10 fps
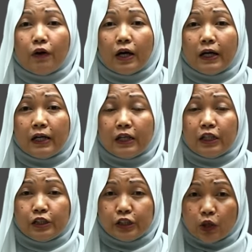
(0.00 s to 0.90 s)

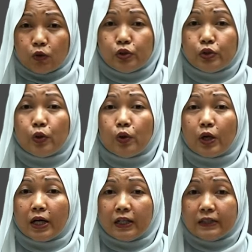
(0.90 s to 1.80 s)
Uh, they also,
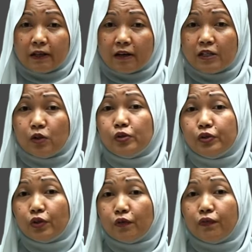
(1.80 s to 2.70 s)
uh, there are
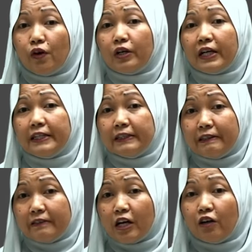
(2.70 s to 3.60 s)
also four
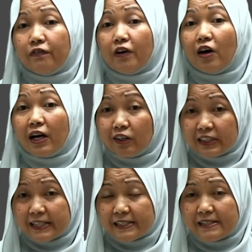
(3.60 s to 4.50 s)
criteria of
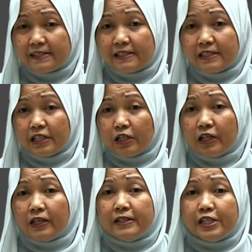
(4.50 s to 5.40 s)
authenticity
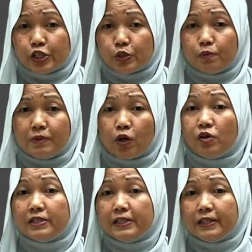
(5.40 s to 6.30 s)
needs to be
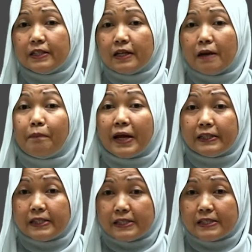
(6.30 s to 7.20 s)
considered and
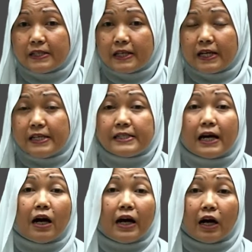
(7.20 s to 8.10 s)
practiced as
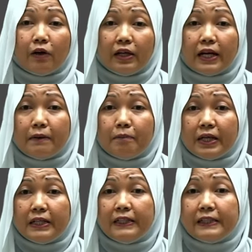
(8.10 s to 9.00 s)
outlined by
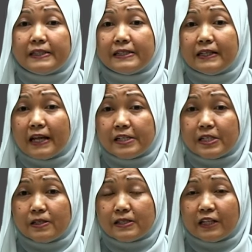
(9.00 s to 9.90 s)

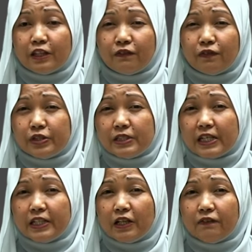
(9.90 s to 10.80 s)
International Center for the
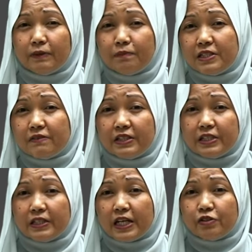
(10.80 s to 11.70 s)
Study of the
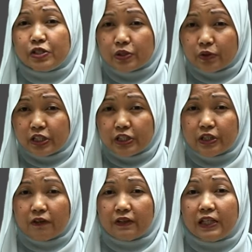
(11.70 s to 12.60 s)
Preservation and Restoration
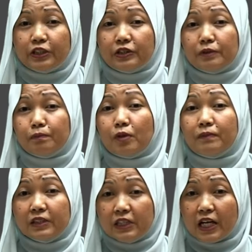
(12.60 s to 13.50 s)
of Cultural
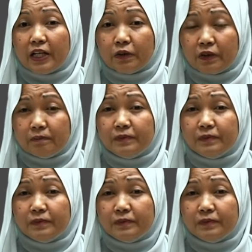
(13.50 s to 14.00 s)
Property, ICOM,